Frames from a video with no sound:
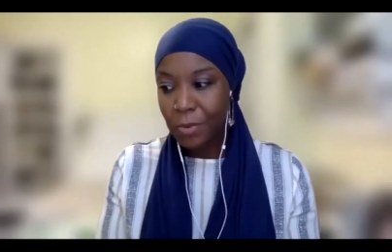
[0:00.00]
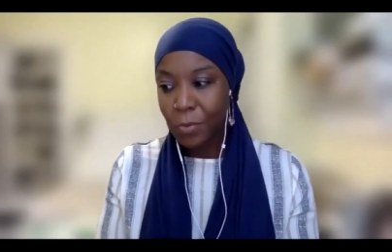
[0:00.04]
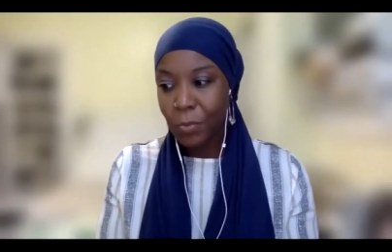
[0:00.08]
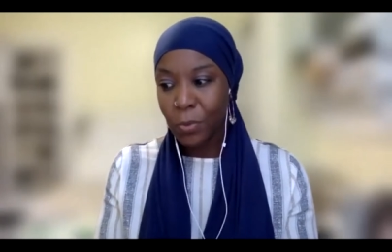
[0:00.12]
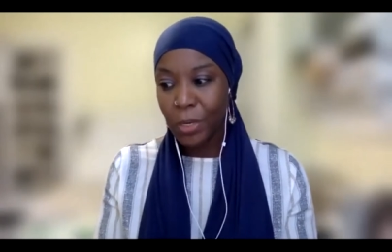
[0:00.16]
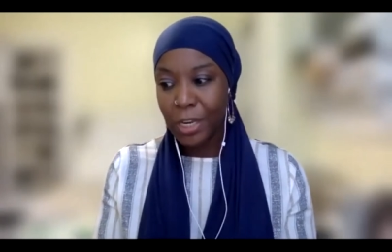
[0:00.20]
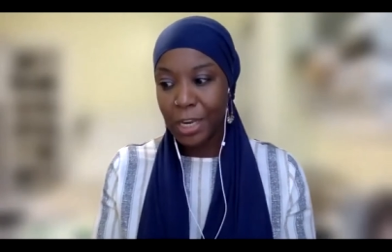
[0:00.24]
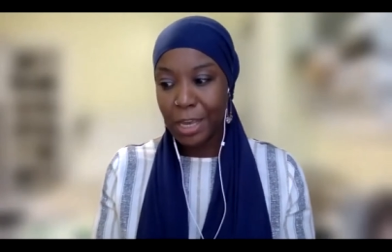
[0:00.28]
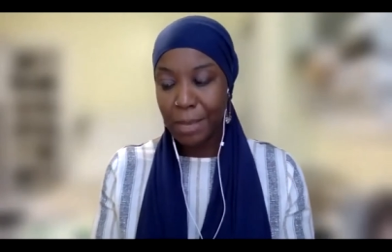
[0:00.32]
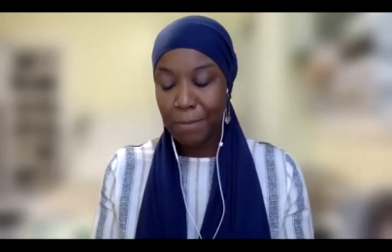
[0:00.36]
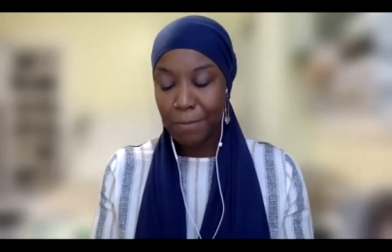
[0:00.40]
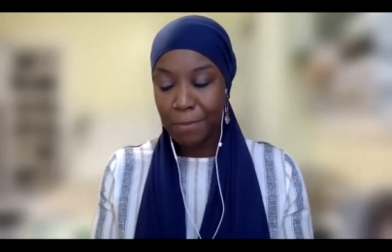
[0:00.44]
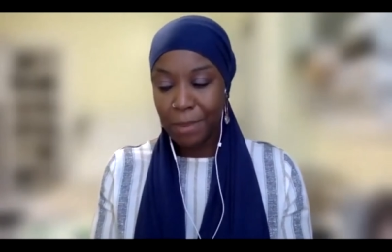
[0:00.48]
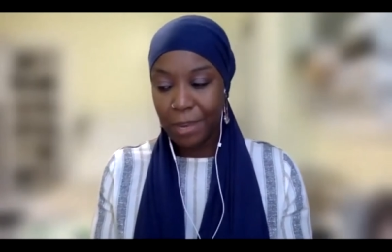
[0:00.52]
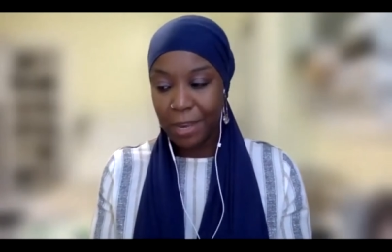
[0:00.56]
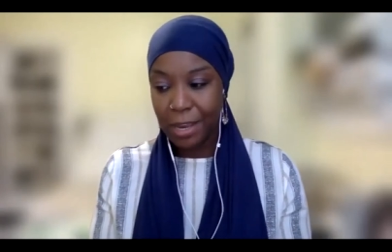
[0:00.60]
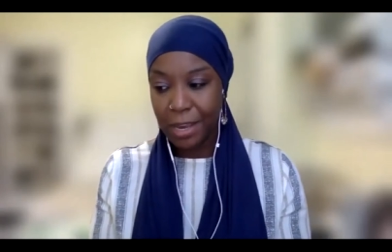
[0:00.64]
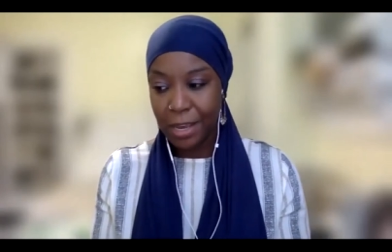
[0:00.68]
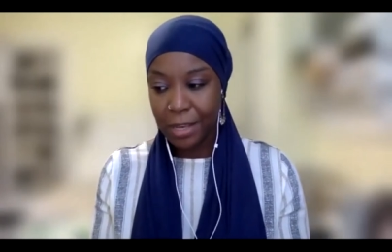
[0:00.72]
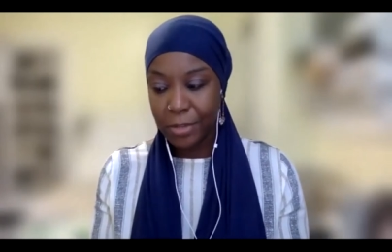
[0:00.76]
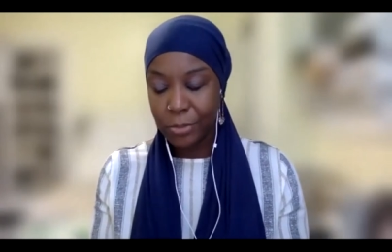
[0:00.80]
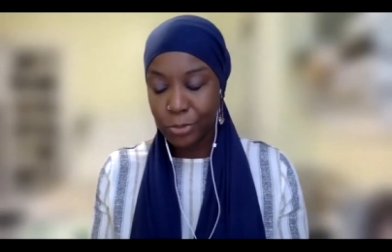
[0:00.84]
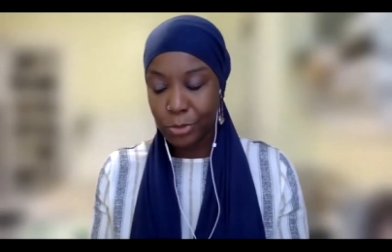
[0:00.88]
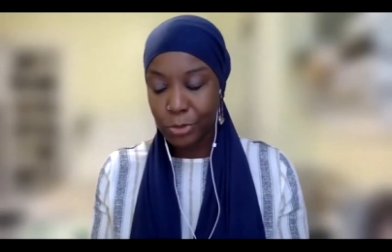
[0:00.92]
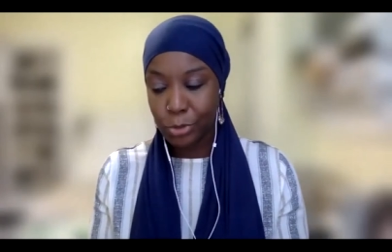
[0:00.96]
we can
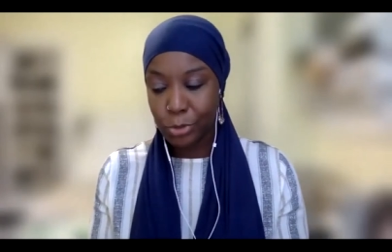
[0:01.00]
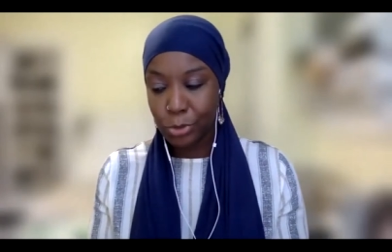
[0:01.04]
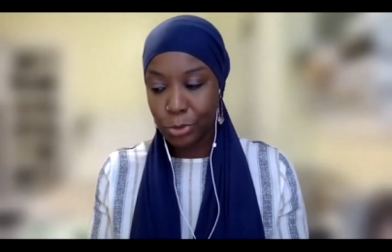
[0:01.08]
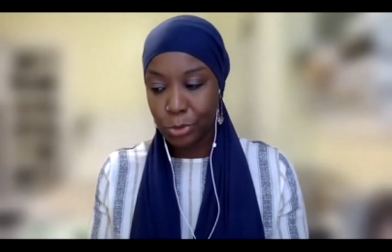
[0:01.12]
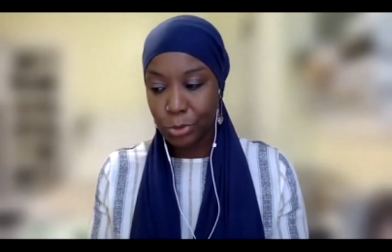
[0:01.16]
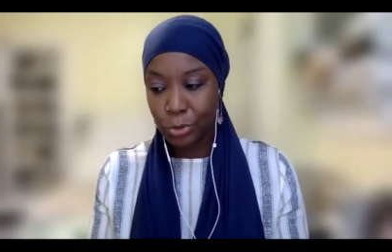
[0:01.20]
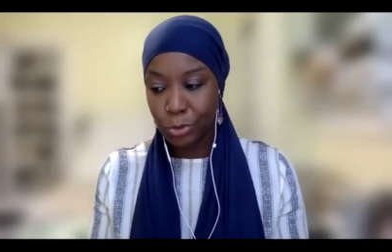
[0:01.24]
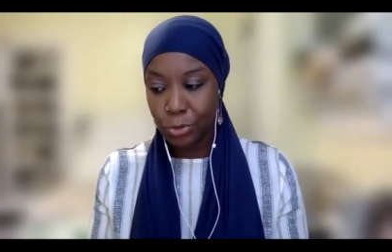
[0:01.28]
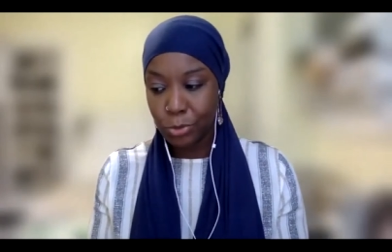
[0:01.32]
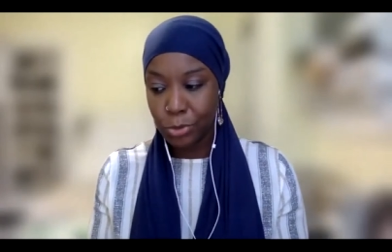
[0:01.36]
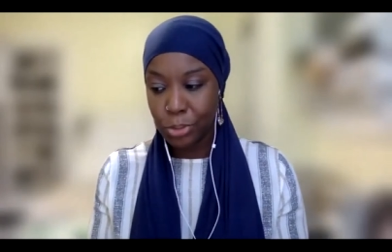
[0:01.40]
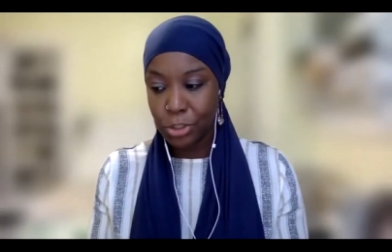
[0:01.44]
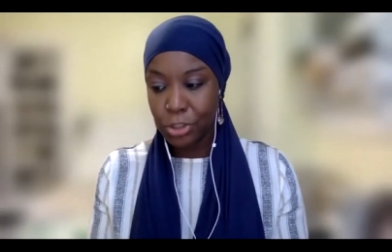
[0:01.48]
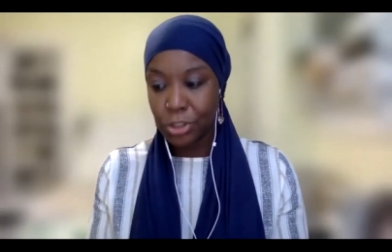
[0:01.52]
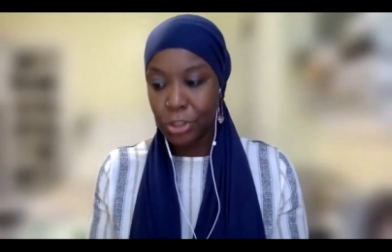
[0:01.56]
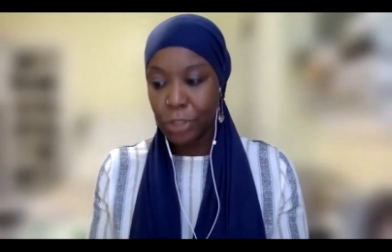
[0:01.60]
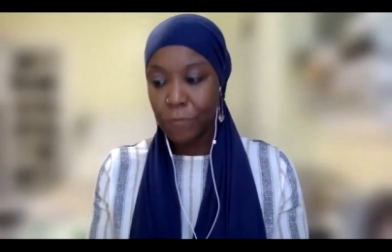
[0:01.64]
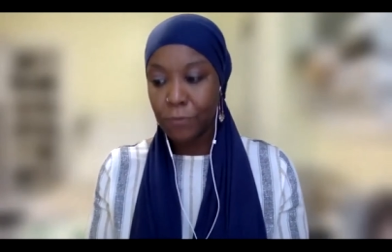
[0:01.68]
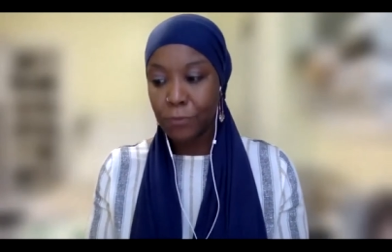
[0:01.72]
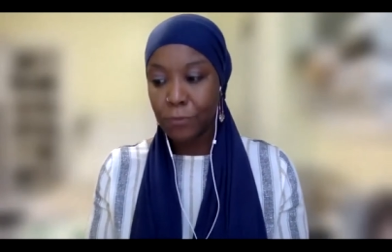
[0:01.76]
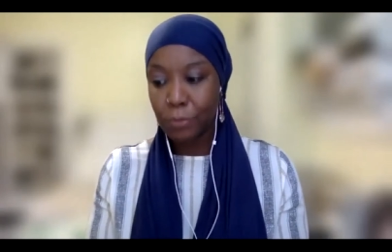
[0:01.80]
begin to shift